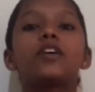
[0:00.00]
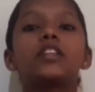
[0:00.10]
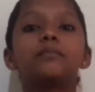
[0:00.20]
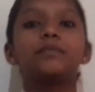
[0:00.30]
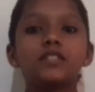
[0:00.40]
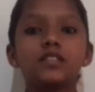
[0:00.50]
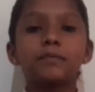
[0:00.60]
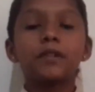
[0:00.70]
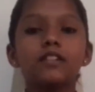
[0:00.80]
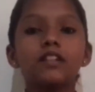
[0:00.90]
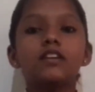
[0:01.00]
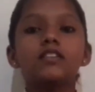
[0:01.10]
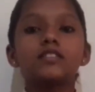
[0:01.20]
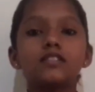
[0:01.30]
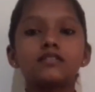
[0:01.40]
Father Principal,
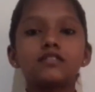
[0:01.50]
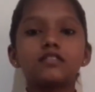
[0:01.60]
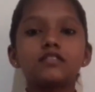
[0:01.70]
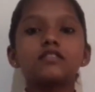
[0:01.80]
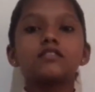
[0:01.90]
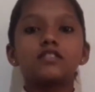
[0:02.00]
sisters,